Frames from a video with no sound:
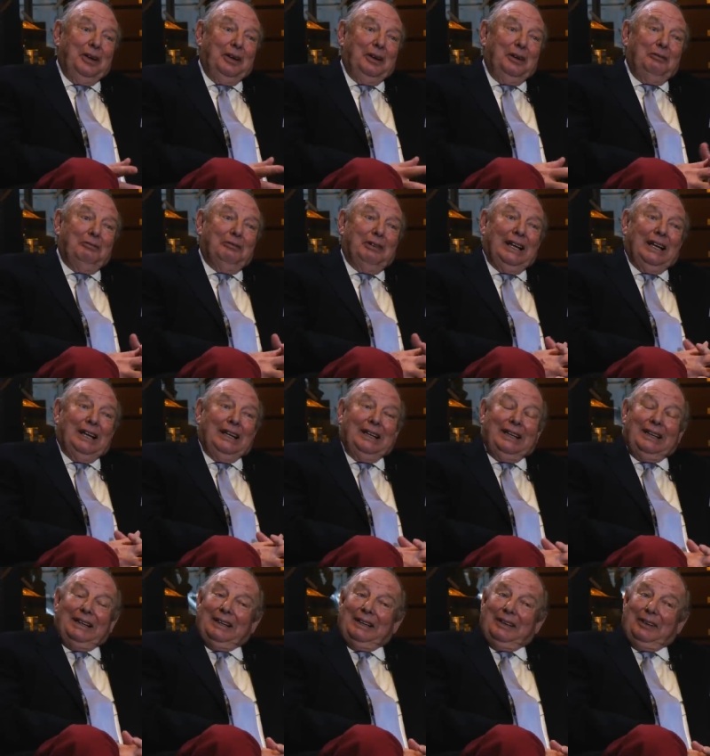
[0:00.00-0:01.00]
in
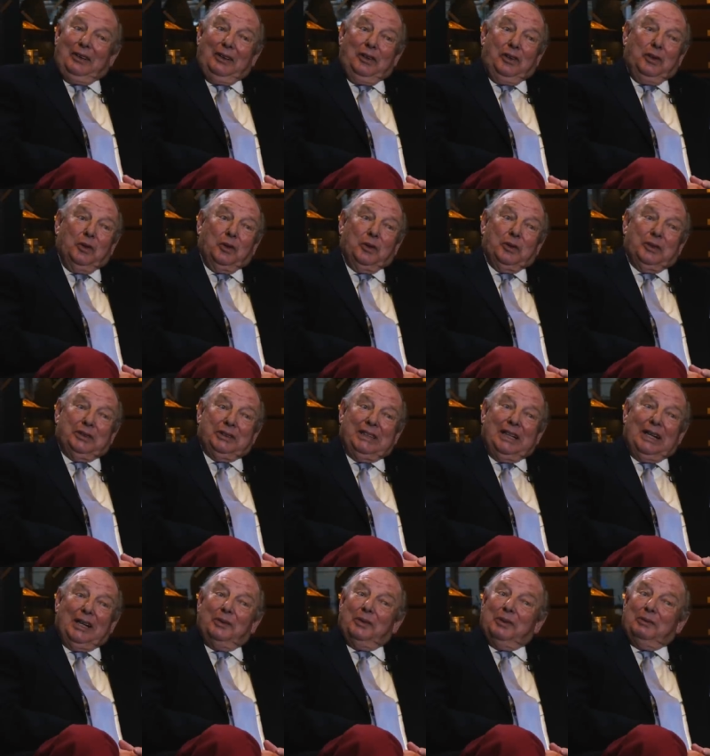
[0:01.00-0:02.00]
thoughts
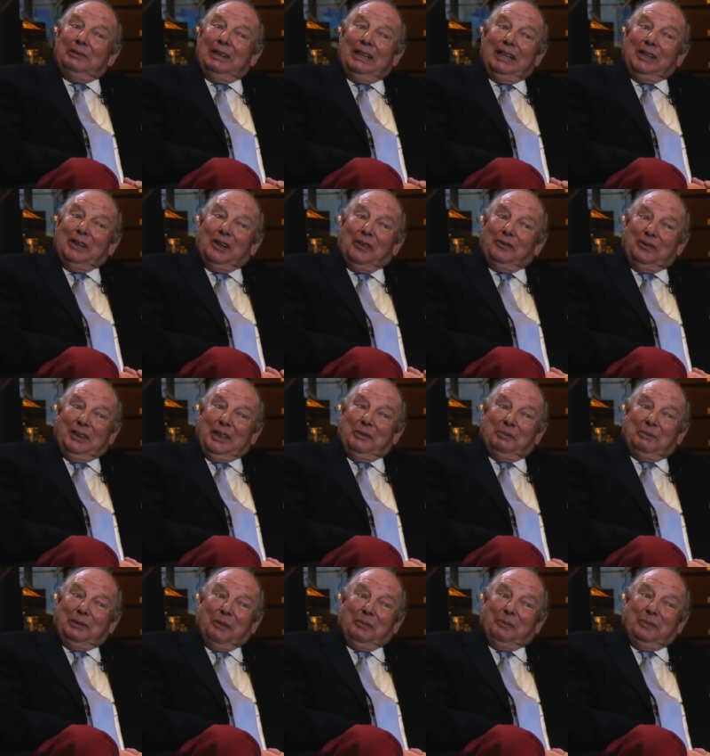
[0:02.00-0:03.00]
now were really not very
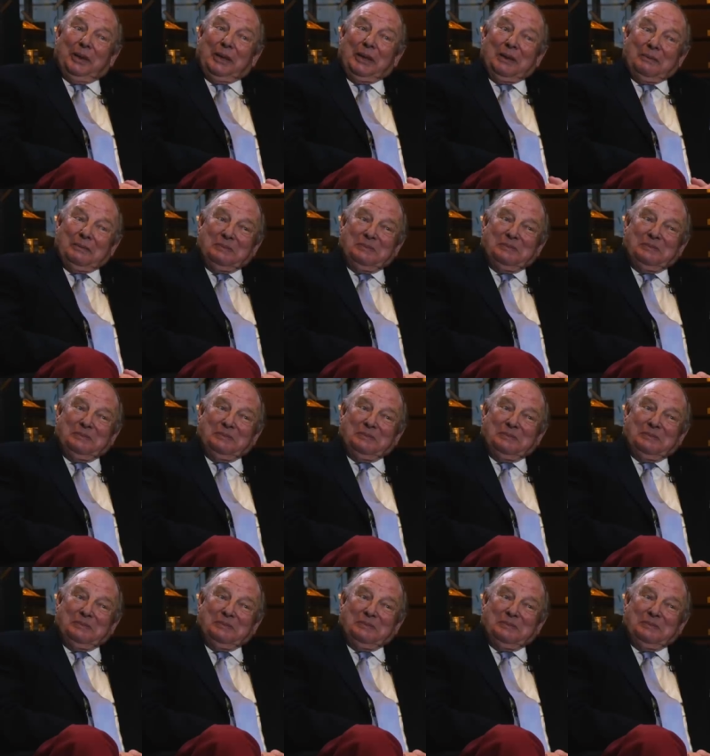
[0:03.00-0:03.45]
popular.